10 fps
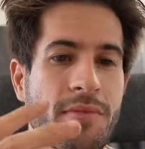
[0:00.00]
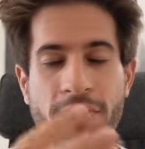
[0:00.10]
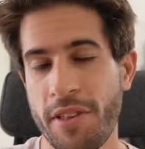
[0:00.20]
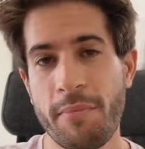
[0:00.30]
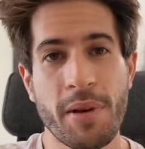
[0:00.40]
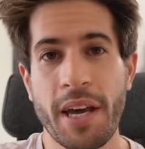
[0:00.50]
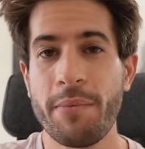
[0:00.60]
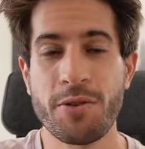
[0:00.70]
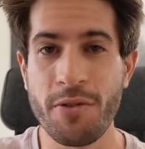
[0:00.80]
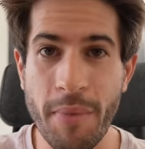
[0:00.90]
them being
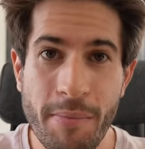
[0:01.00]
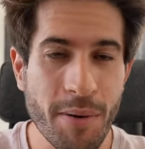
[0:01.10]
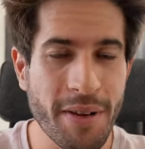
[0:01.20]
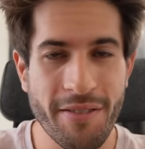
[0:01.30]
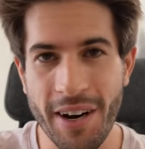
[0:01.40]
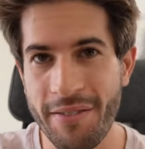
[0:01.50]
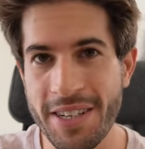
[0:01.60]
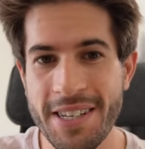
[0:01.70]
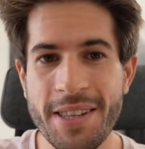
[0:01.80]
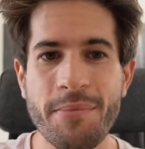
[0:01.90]
able to remember me for having
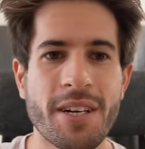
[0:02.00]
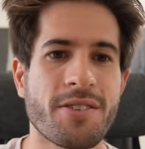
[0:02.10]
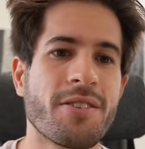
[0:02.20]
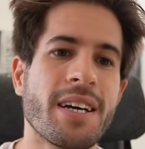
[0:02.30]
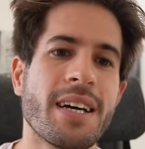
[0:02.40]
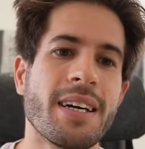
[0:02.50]
seen them yesterday,